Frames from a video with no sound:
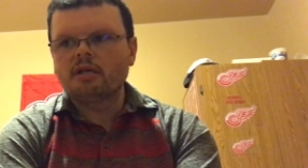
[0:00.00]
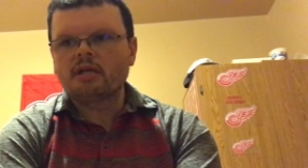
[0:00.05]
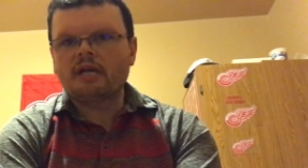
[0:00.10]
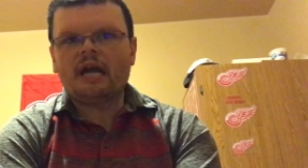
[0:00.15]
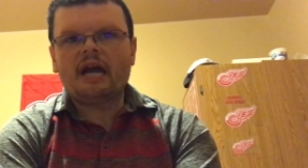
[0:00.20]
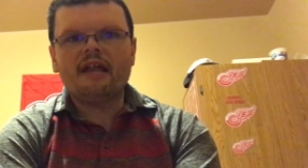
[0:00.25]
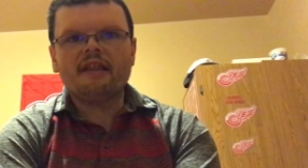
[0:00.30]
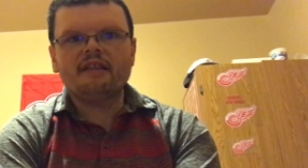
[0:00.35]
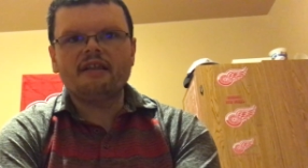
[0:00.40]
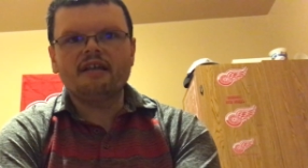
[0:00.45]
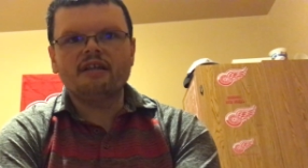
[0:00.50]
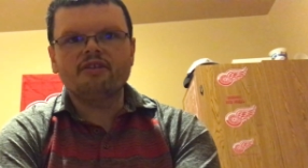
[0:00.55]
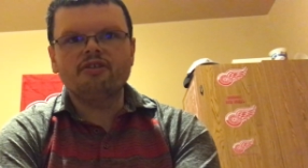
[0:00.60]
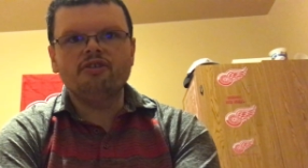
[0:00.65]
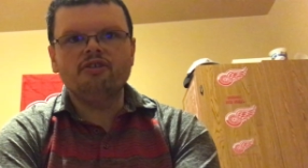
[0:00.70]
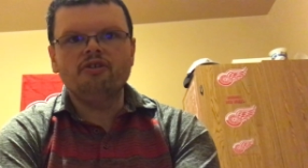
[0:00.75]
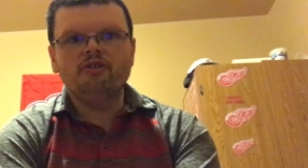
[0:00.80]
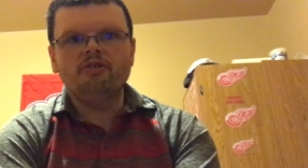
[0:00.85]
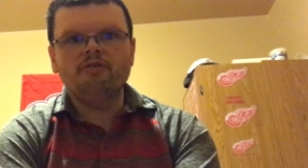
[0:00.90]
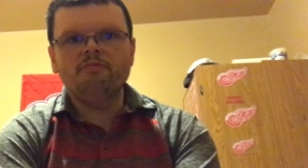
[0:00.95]
Kind of like
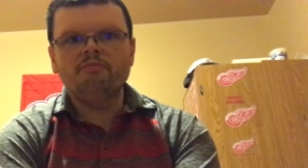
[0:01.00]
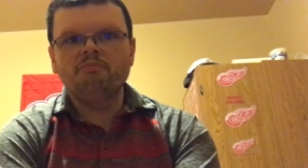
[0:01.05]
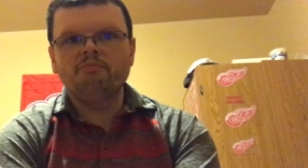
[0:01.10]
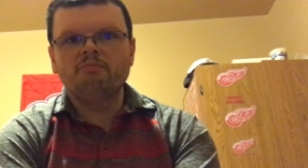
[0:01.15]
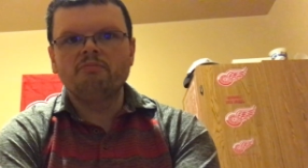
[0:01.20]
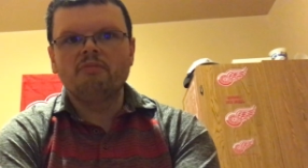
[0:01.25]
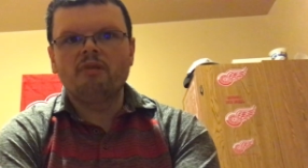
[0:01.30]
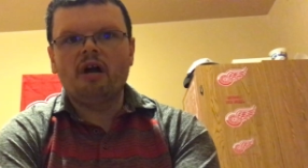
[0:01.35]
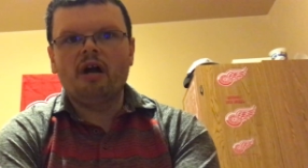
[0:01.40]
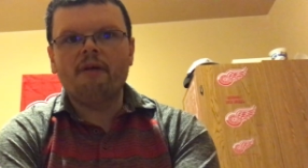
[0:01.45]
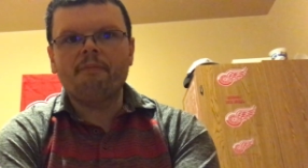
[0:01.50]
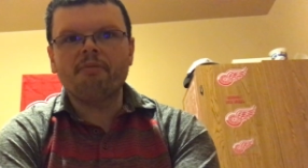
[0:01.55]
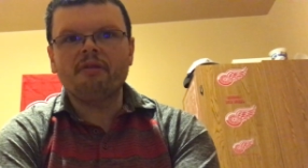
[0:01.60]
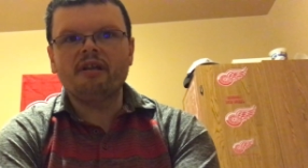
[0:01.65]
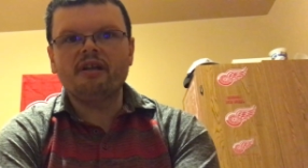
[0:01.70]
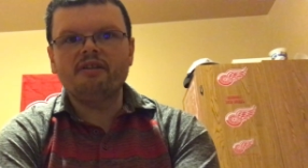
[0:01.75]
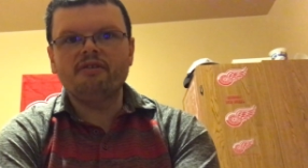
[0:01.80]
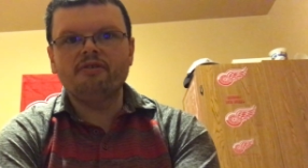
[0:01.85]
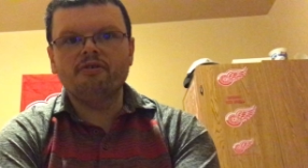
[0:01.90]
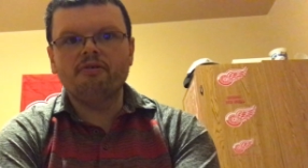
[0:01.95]
Doom. I
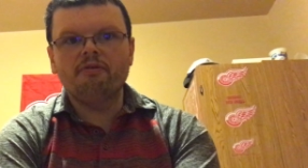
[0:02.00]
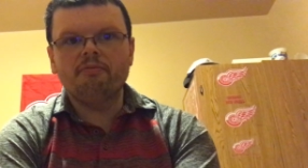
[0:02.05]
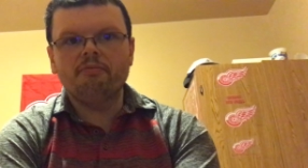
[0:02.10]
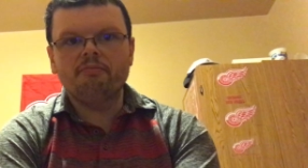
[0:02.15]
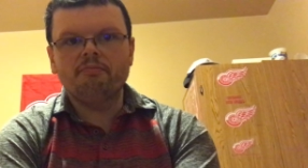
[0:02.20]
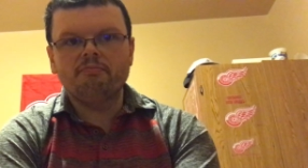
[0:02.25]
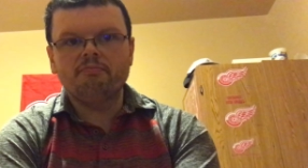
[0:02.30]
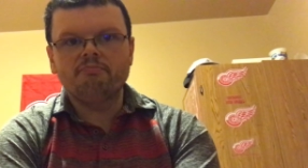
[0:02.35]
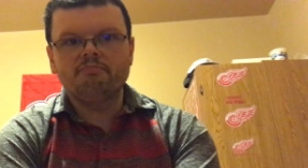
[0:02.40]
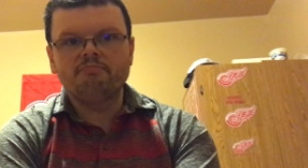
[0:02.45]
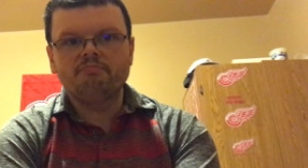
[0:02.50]
play Doom.